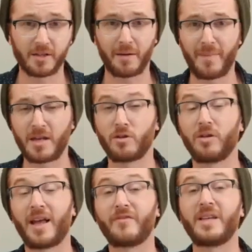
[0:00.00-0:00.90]
that's going to make your
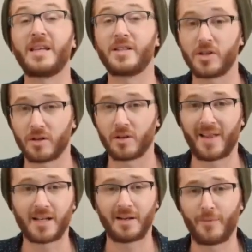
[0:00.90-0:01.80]
life easier.
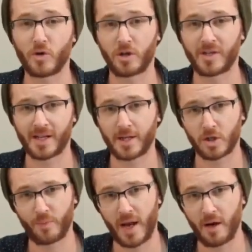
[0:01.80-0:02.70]
That's an emotional
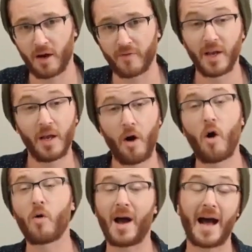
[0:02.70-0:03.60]
psychological payoff.
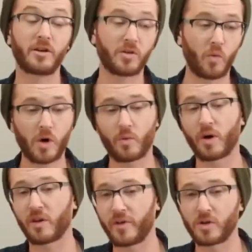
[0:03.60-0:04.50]
Oh, how does it work?
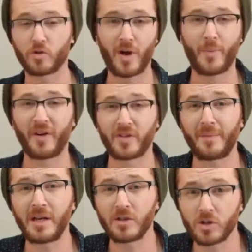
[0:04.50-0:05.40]
What are the features? Great. But if
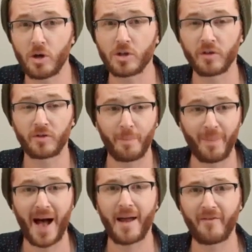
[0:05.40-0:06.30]
somebody's searching to
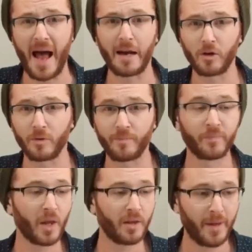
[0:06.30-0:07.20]
buy a vacuum,
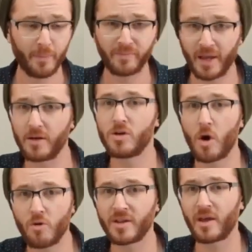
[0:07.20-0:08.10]
they, they
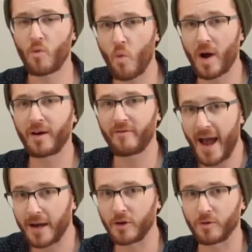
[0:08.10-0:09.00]
know that they want a
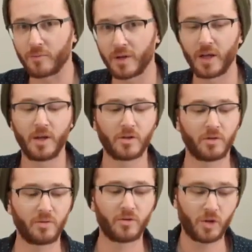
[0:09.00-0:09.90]
vacuum.
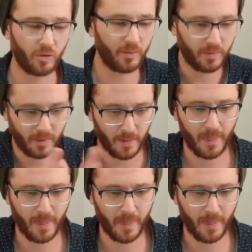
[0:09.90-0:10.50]
So, so